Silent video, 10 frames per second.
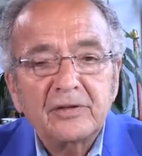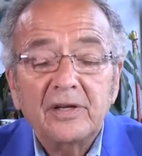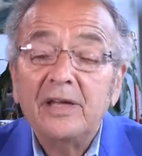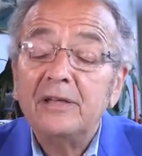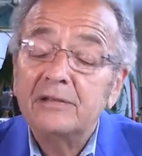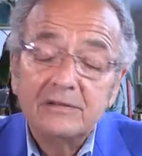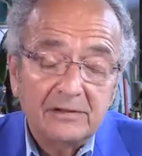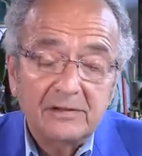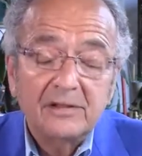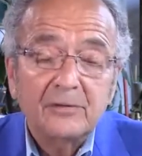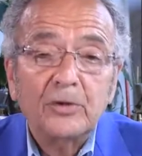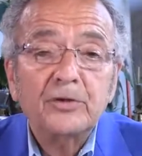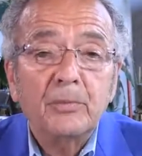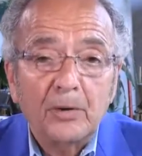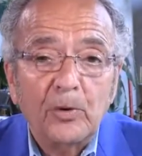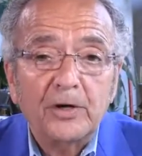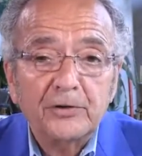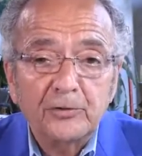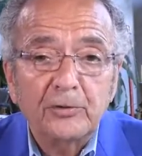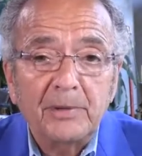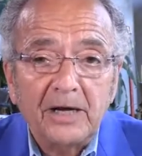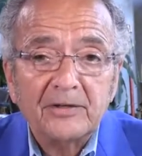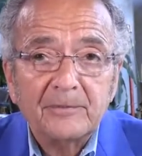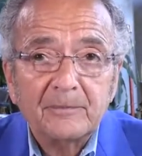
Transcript: and what you might want to do about it.